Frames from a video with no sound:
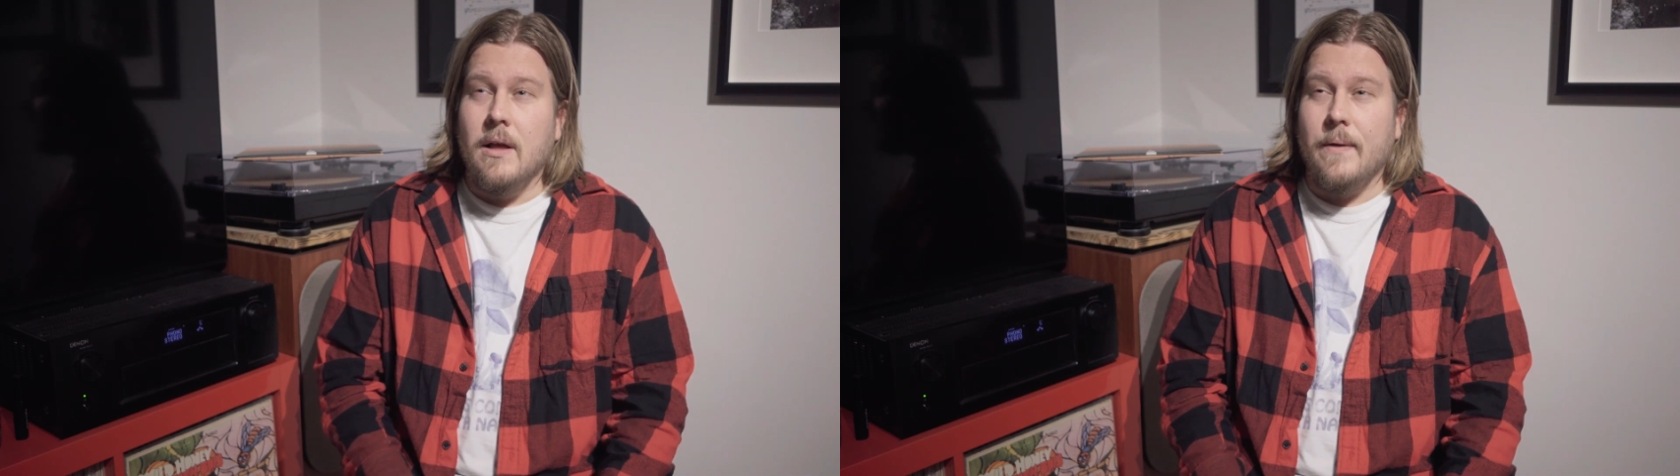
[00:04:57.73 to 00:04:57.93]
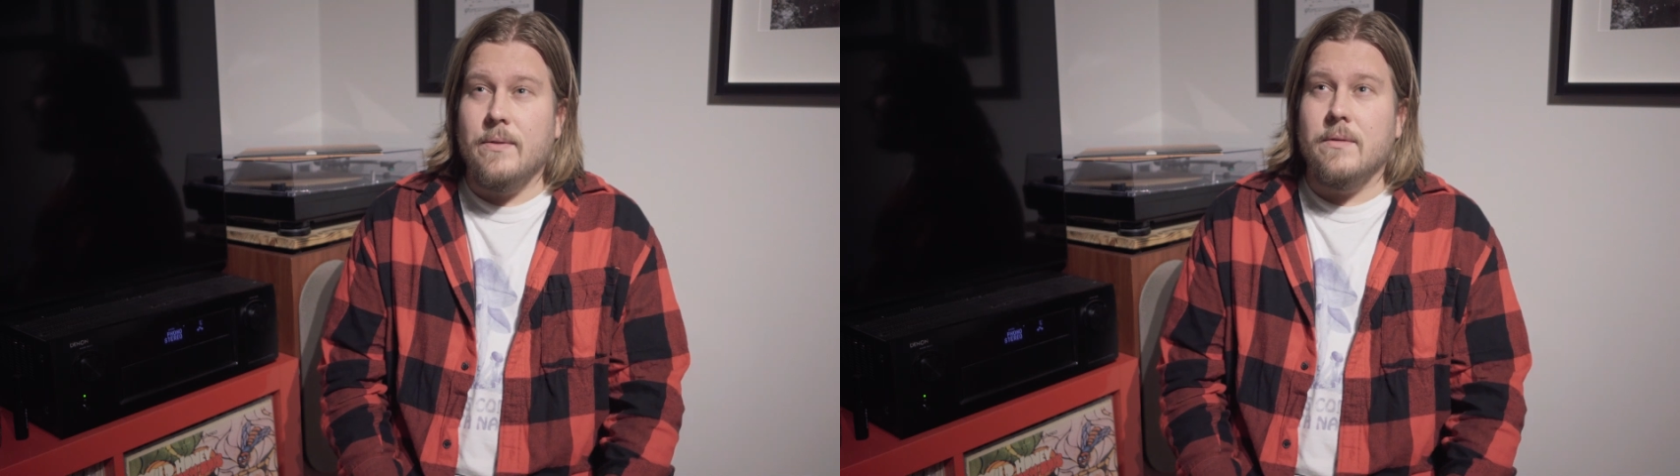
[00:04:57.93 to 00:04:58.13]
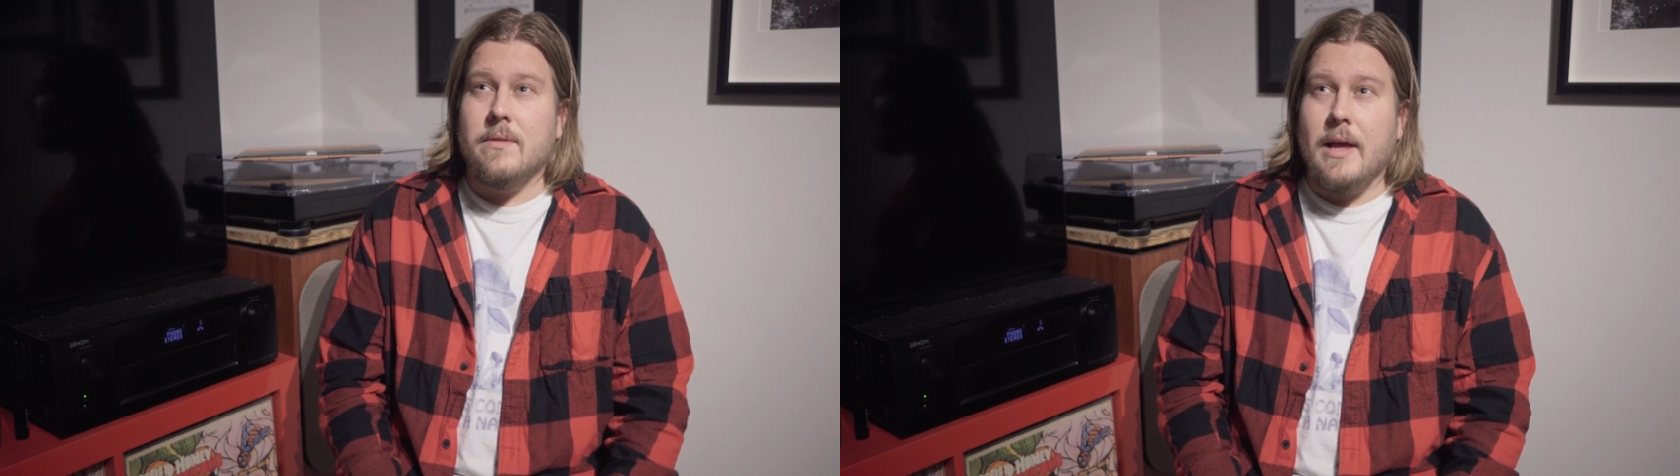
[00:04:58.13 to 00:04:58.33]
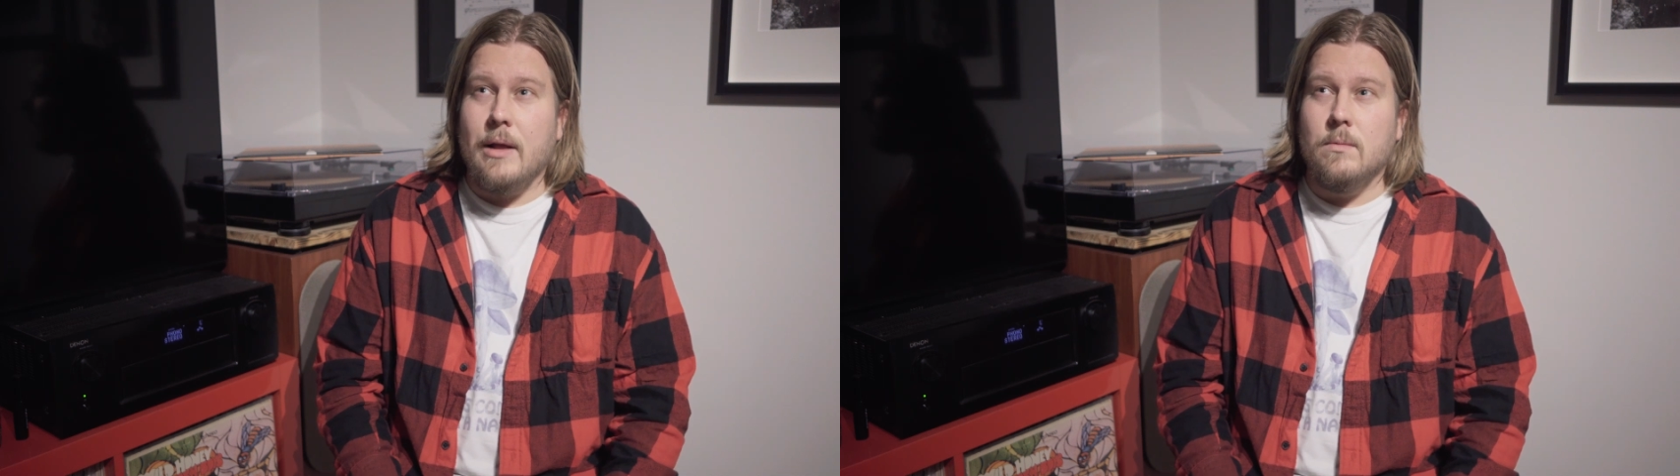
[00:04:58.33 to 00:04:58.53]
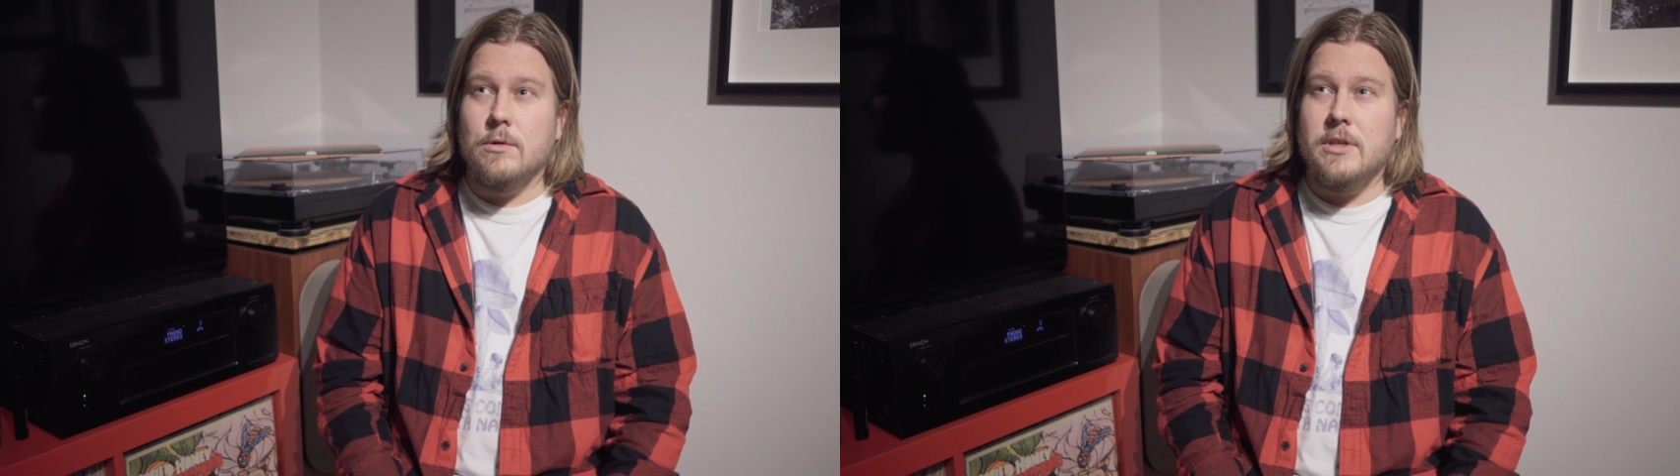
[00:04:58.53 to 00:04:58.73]
I thought
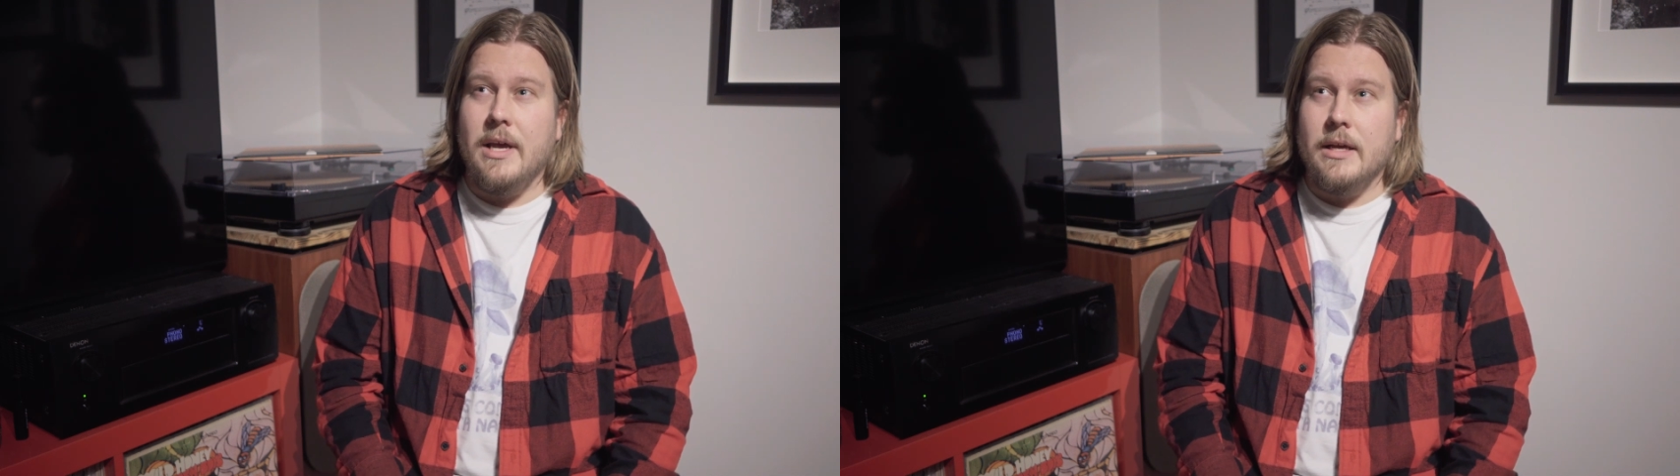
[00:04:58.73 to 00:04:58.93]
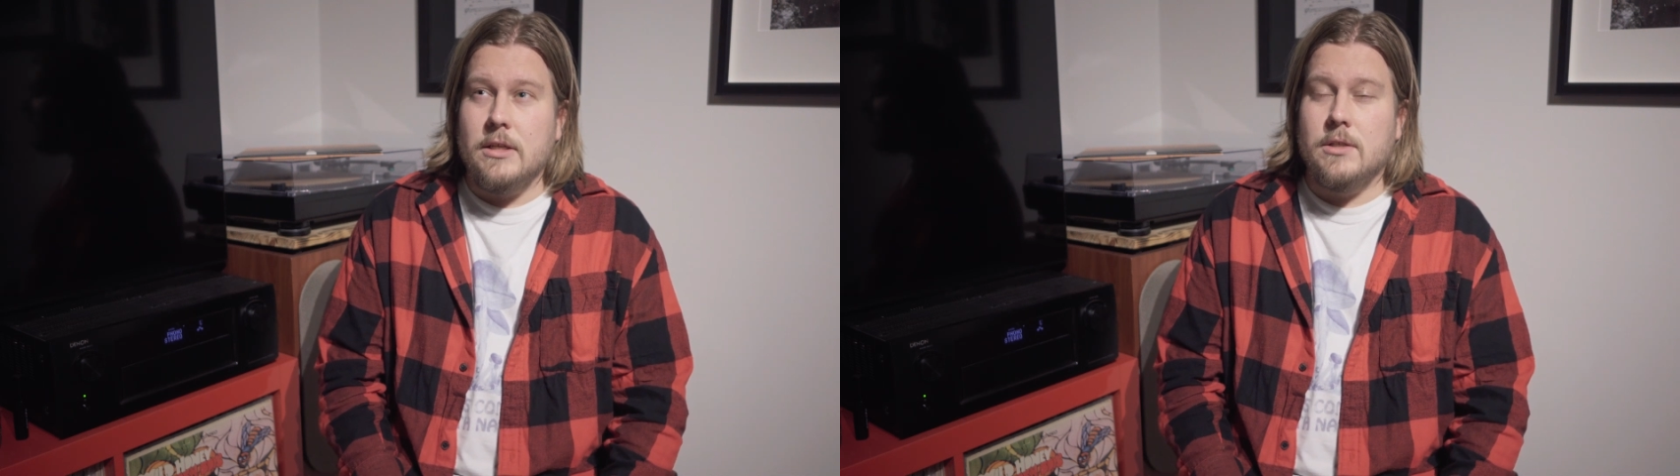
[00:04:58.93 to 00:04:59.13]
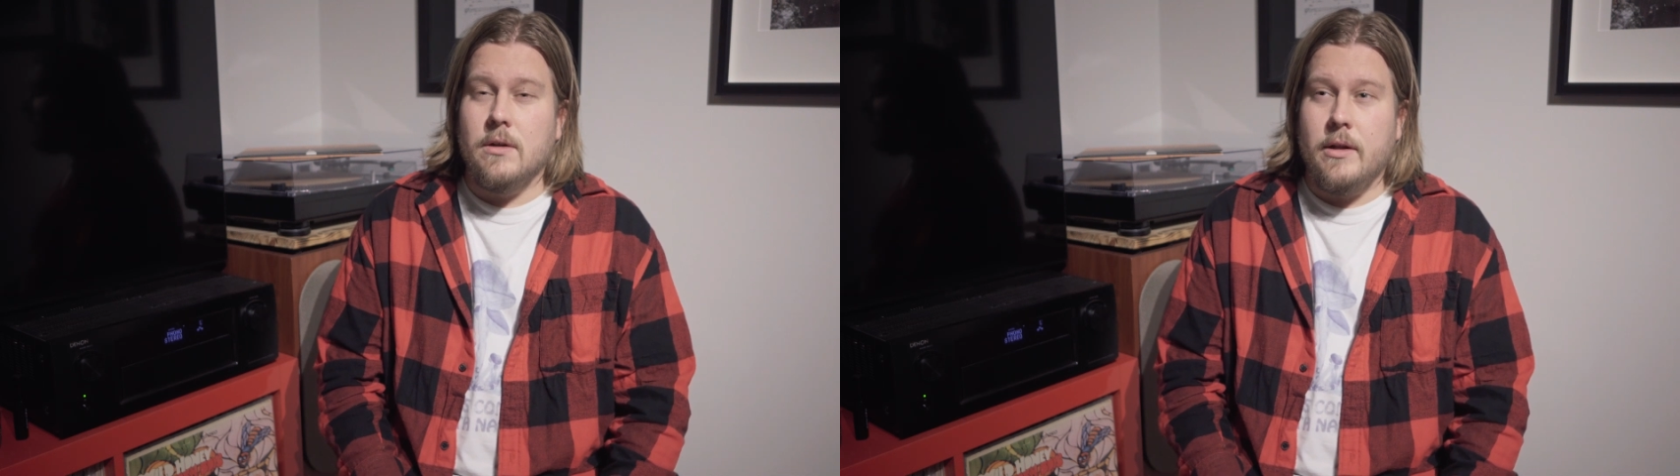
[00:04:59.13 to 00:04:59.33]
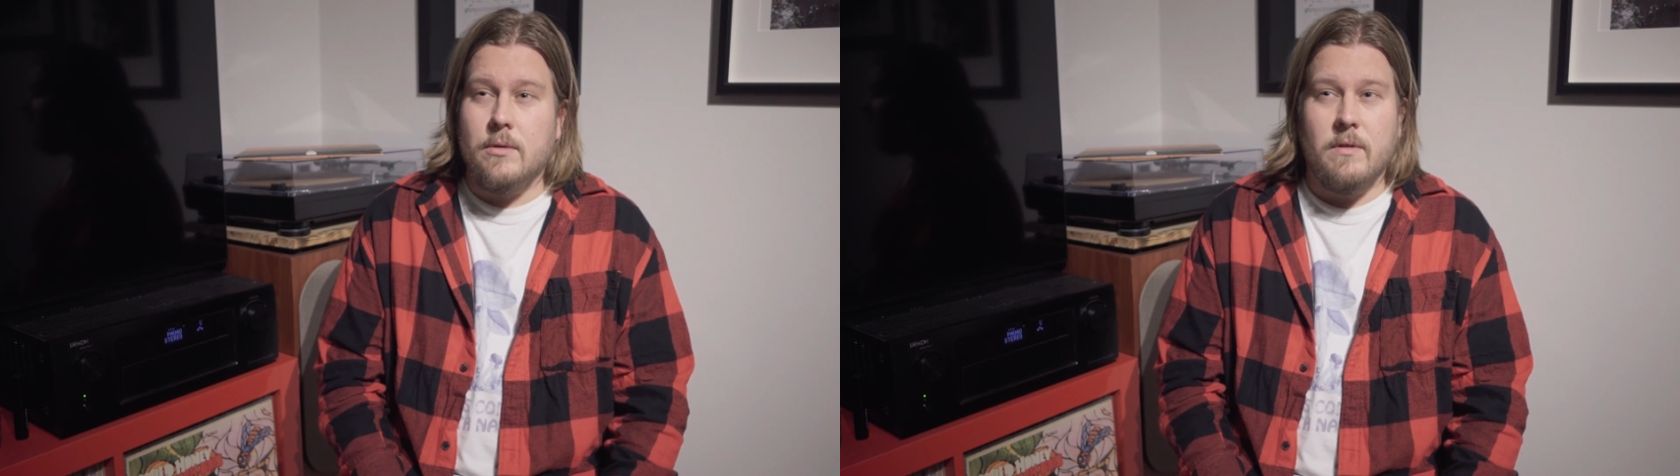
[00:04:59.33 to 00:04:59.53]
that was excellent,